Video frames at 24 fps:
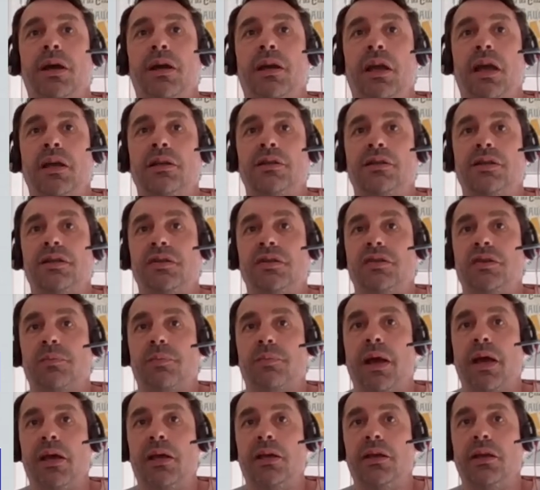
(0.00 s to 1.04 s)

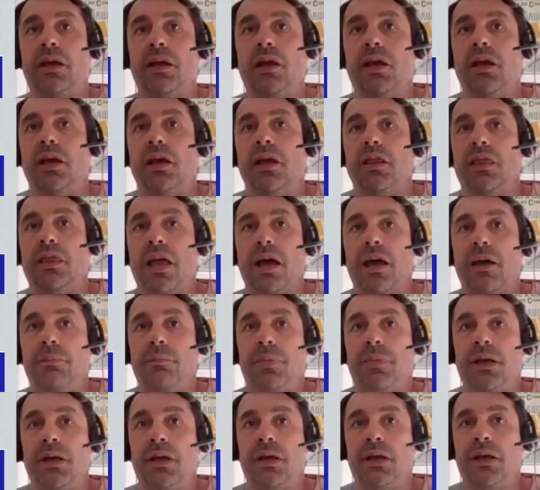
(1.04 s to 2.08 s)
anticipate that
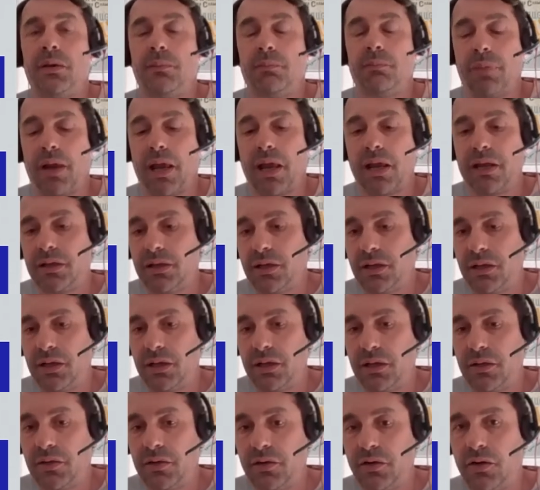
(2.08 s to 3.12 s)
being blended
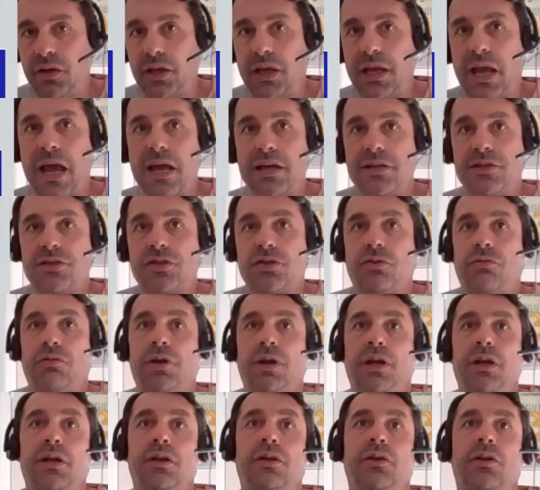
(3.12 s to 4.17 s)
into the gas
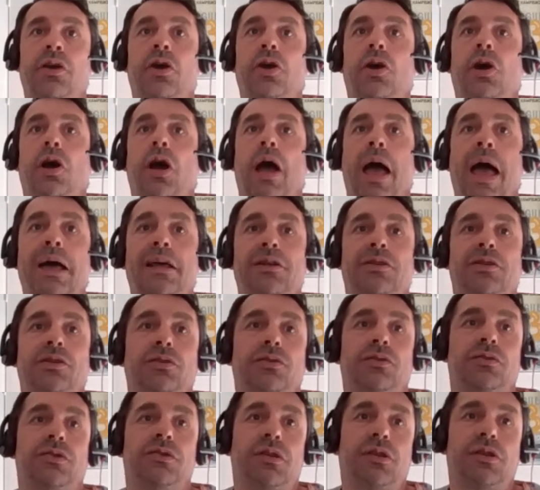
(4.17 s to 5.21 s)
grid and
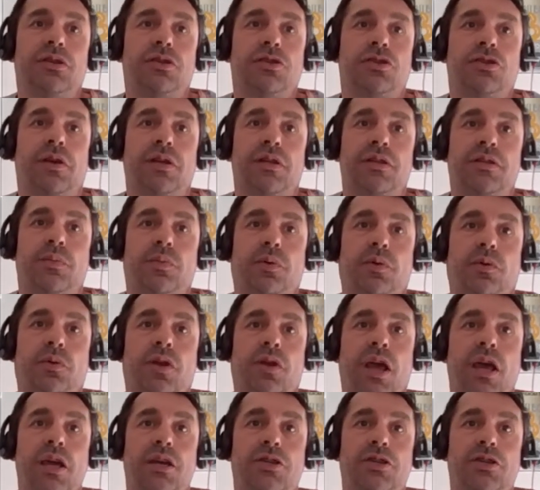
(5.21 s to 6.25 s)
used in
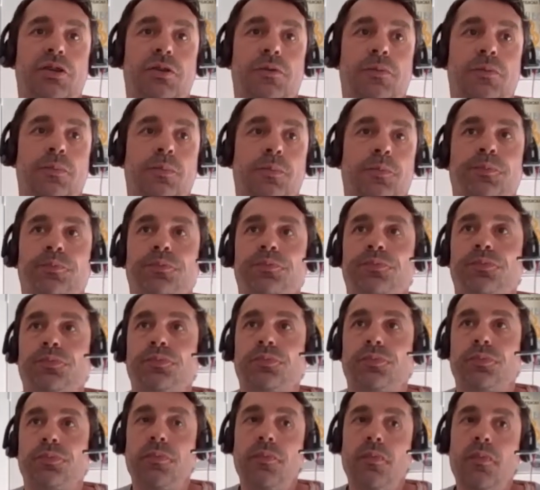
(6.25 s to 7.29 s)
transportation.
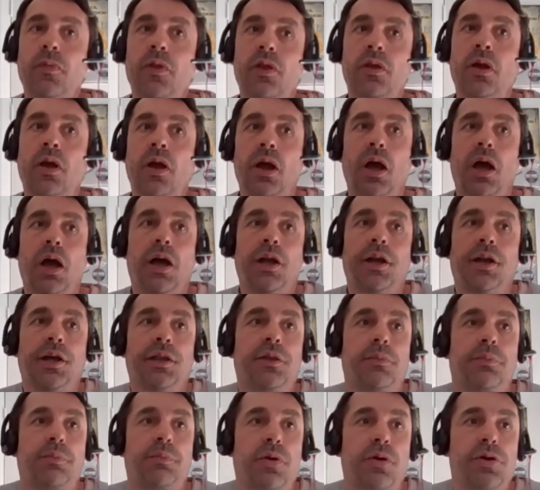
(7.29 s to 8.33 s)

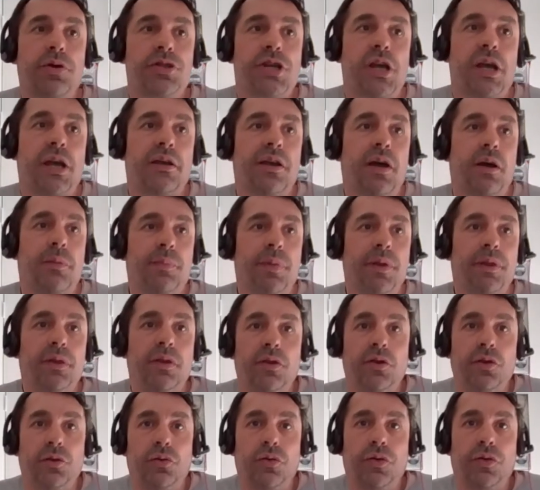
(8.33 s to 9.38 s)
Another project up in the
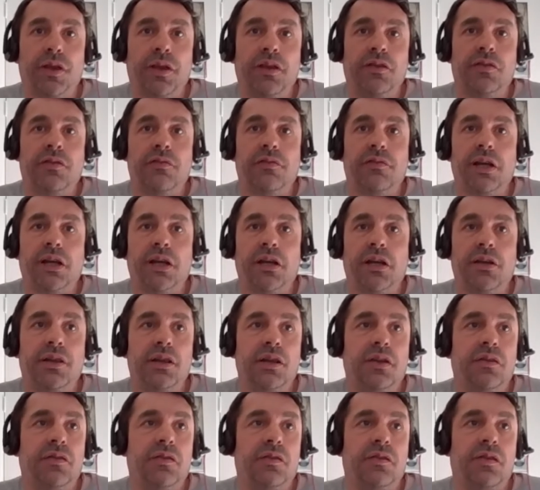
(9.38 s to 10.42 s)
northeast of England
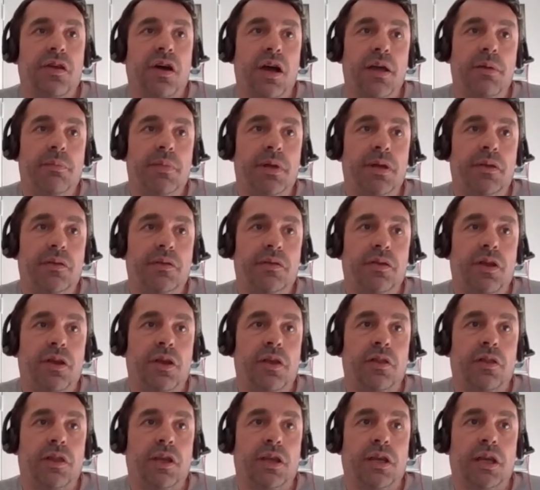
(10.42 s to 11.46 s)
this time is the
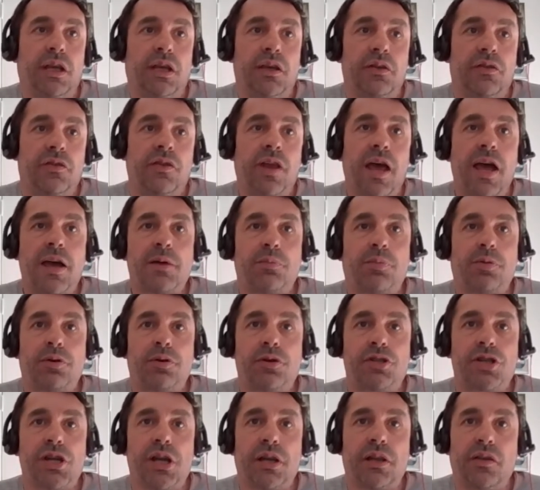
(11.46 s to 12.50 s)
Gigastack
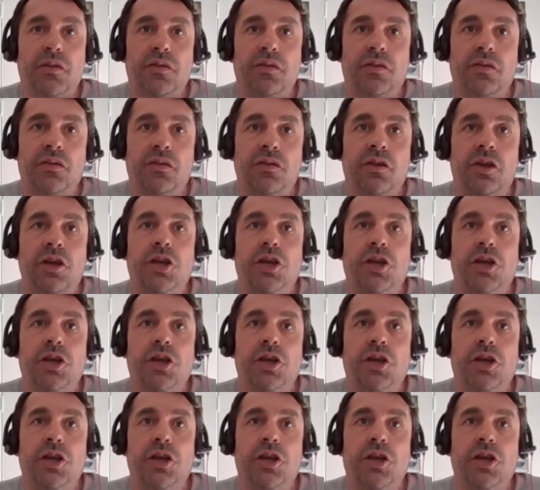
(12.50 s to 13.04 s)
project. This is